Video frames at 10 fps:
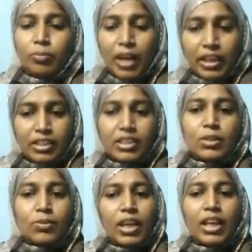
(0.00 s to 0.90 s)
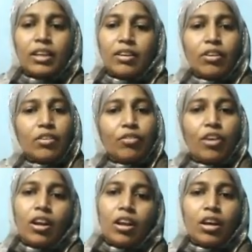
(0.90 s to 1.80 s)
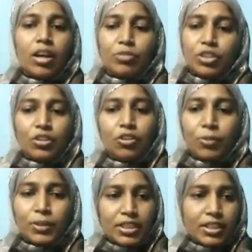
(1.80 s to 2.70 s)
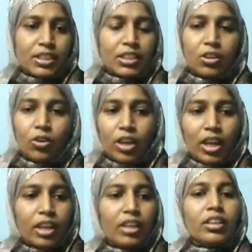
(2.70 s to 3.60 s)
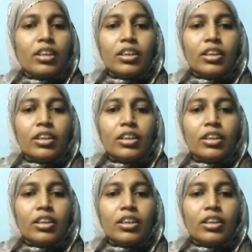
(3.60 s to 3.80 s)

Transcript: Practice well for objective questions. Okay.